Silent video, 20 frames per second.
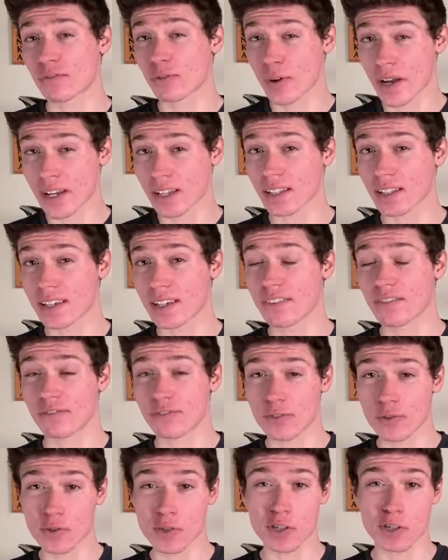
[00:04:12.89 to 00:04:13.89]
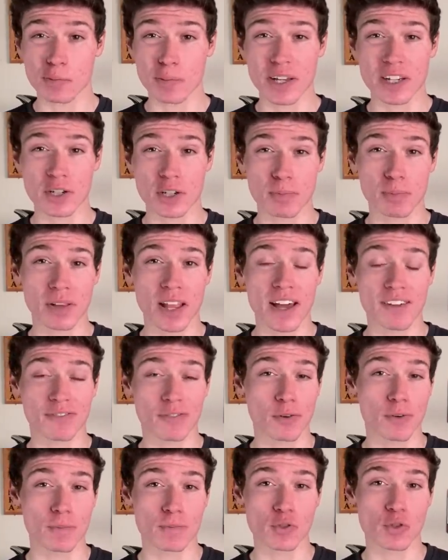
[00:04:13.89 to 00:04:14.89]
frankly, full suspension
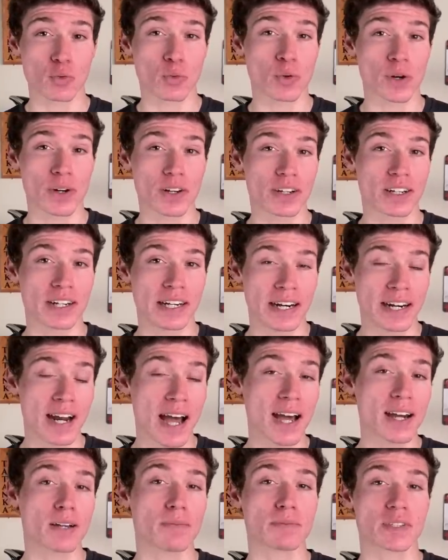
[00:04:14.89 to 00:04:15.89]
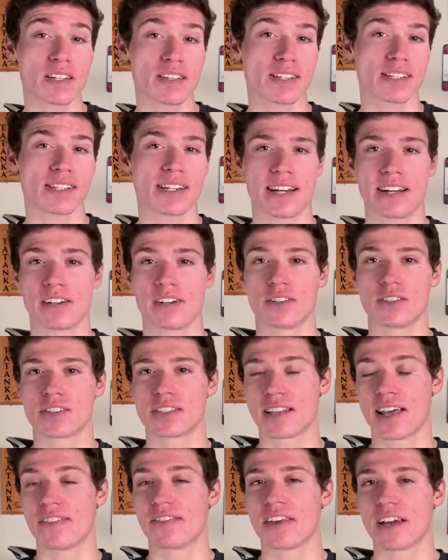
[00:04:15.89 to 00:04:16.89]
platforms were not up to the standards
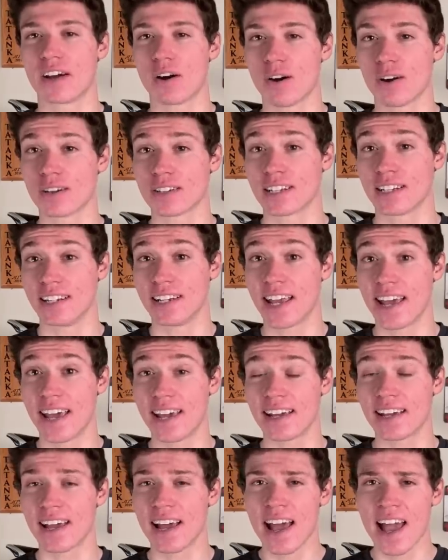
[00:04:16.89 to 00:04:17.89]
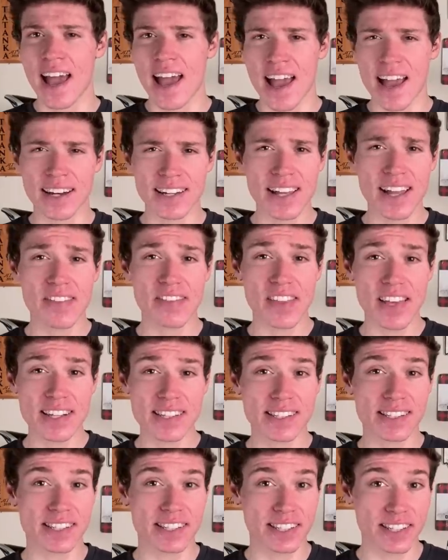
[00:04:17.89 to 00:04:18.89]
that they are today, and yet they
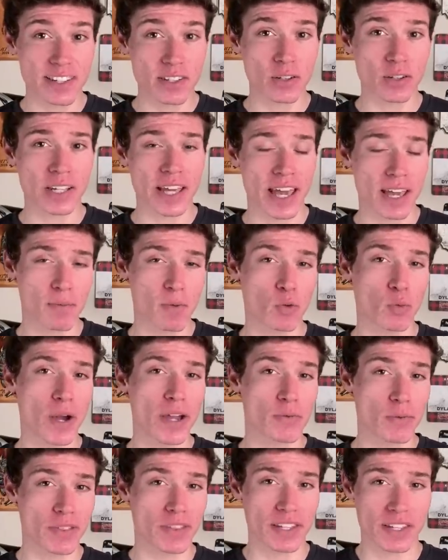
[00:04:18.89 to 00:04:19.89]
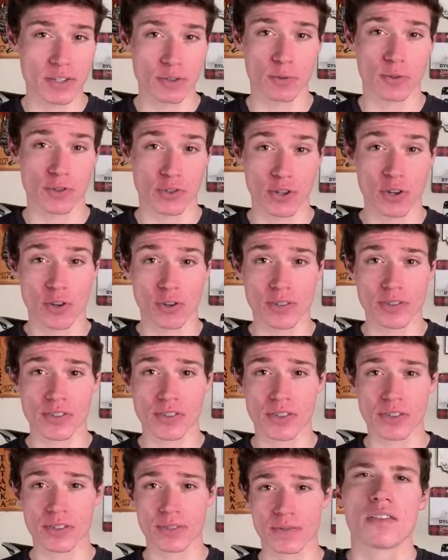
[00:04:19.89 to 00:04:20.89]
still came away with these
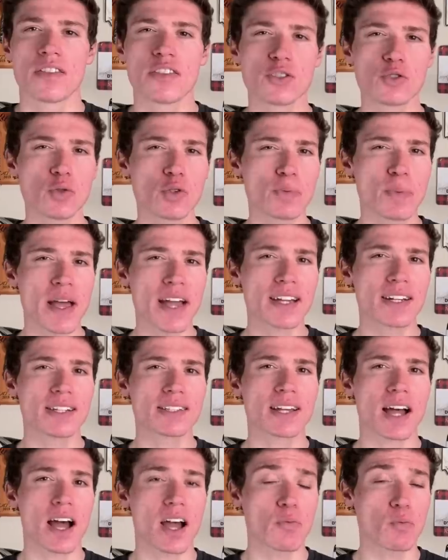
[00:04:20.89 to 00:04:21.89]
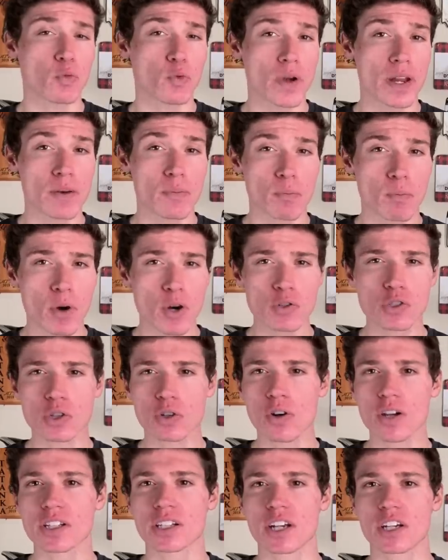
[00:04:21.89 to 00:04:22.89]
results. This was back in a time when most
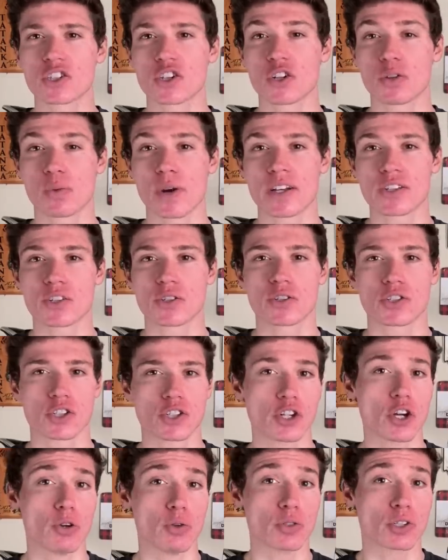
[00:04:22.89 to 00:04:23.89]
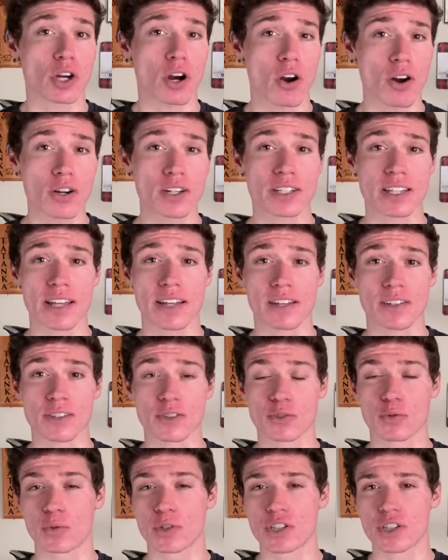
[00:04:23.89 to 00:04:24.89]
cross-country racers chose
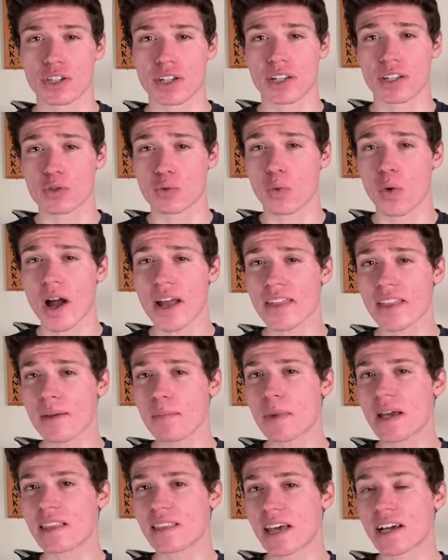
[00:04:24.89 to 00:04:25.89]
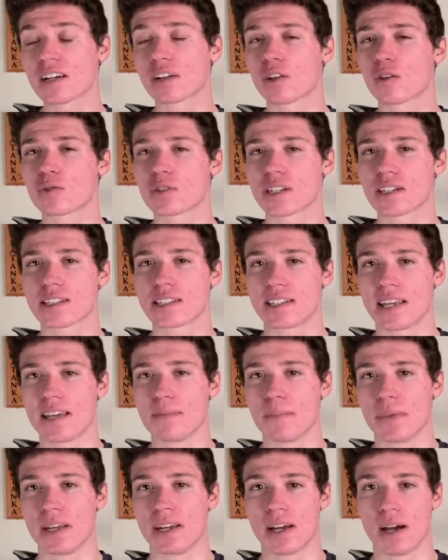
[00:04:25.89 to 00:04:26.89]
hardtails, which is why they made that closing
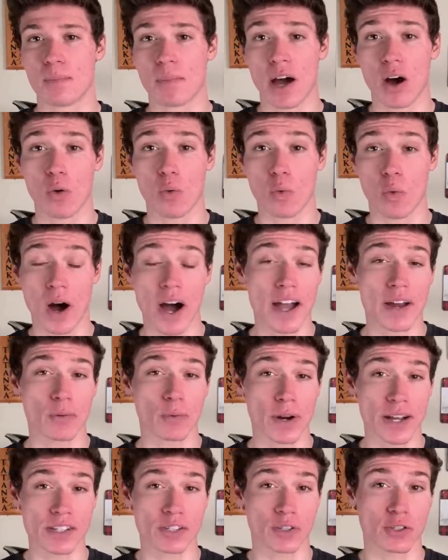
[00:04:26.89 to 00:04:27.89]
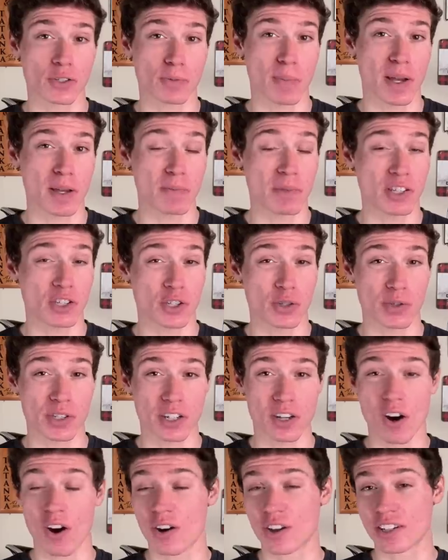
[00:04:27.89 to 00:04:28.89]
statement about why racers might be
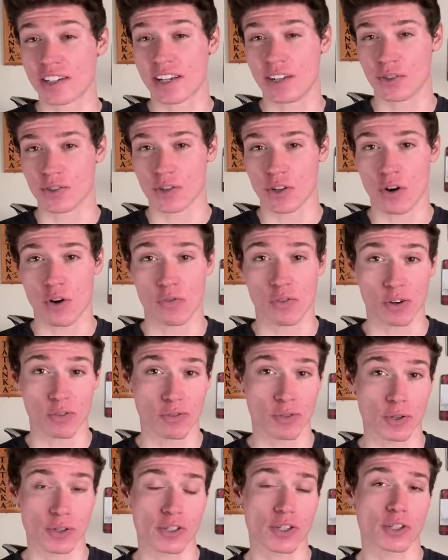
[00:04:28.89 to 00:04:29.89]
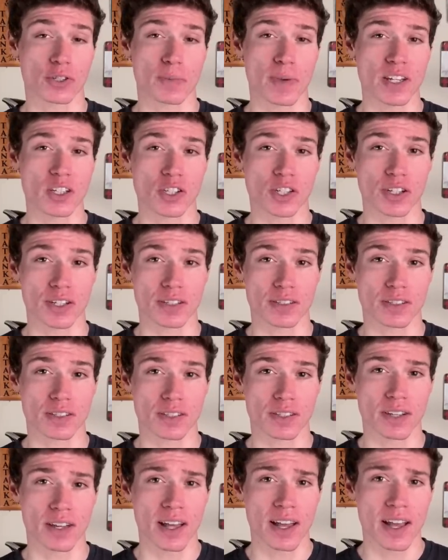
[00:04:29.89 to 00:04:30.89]
choosing hardtails over full
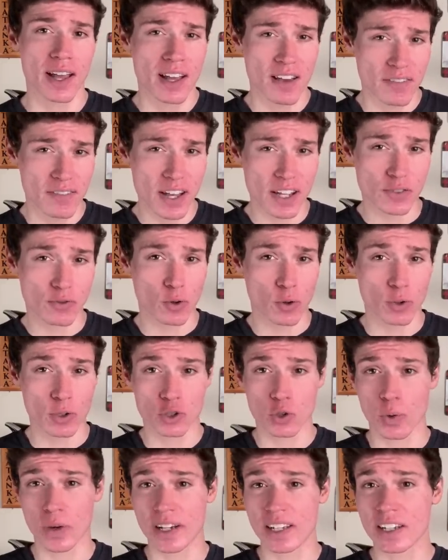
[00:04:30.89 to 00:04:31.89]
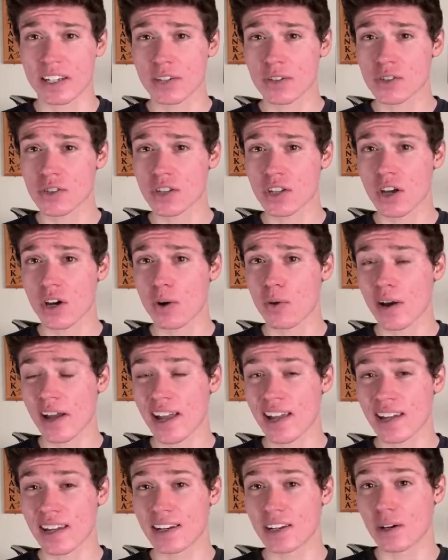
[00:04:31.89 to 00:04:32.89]
suspensions. Fast forward 20 years, though,
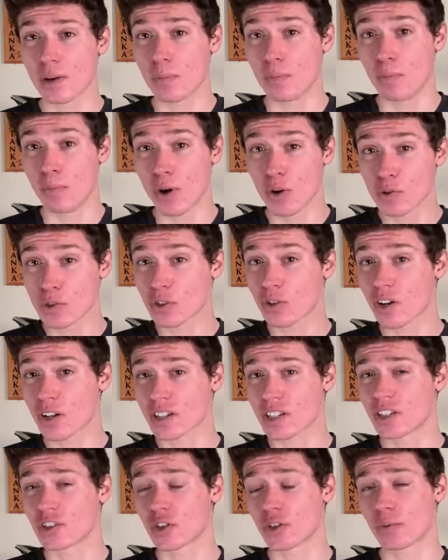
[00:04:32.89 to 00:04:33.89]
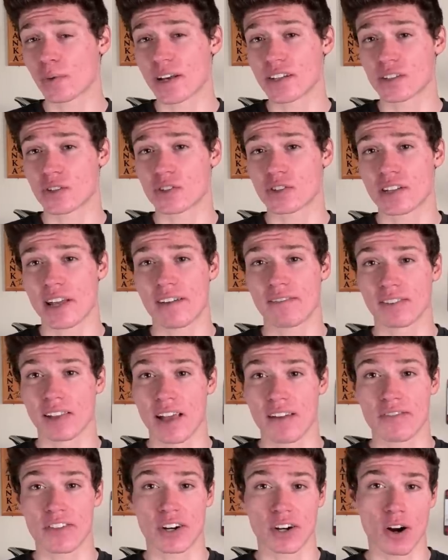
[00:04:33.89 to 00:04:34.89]
and most cross-country racers have
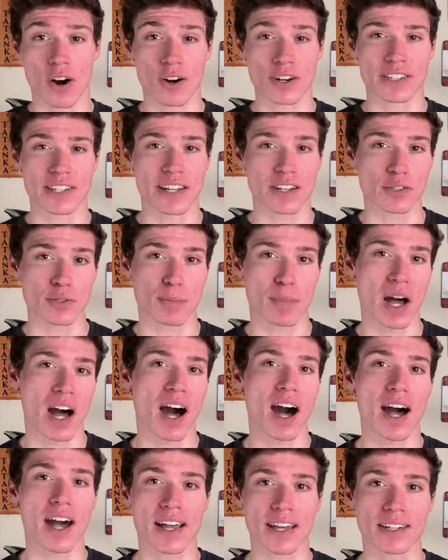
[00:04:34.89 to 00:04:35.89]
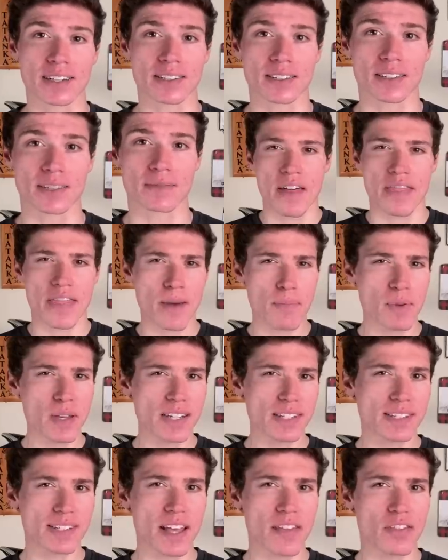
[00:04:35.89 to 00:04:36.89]
left their hardtails behind. That
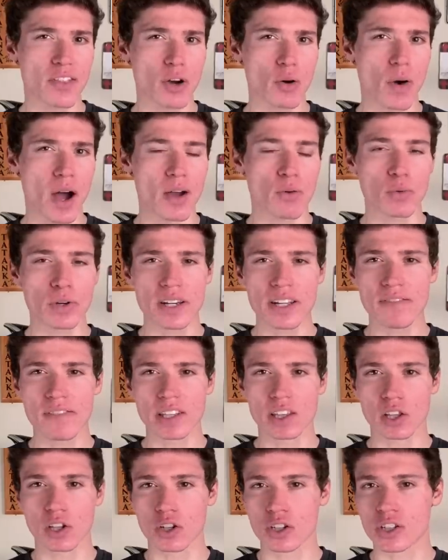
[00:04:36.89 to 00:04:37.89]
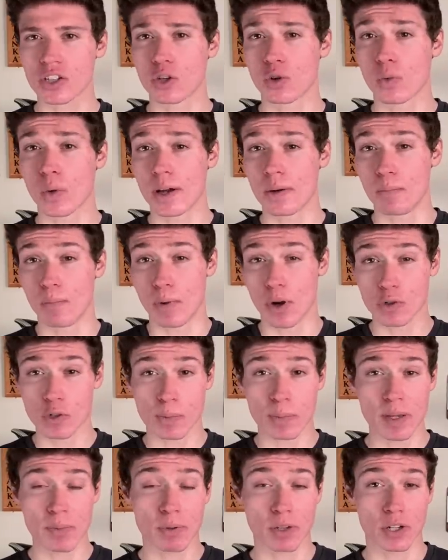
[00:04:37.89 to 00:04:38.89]
being said, though, I wouldn't even look to what
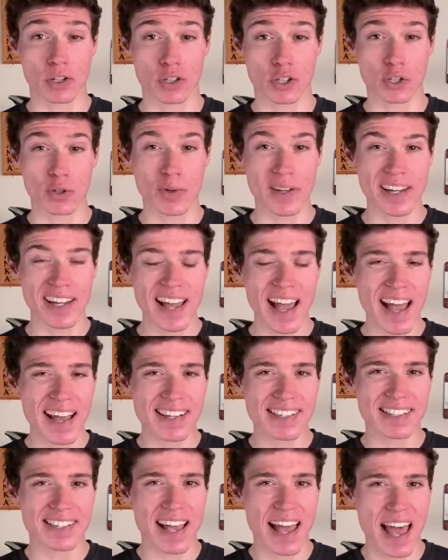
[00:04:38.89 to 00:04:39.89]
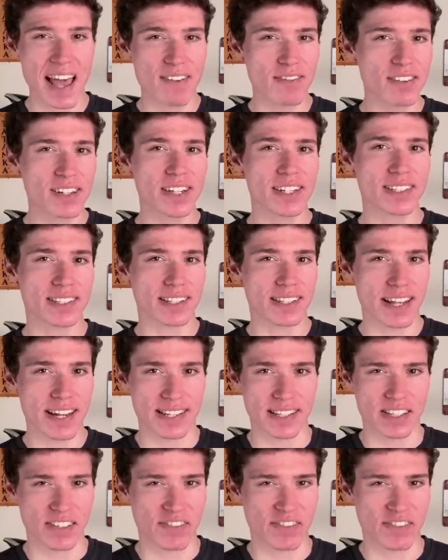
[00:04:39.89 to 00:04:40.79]
most people are doing as evidence that it's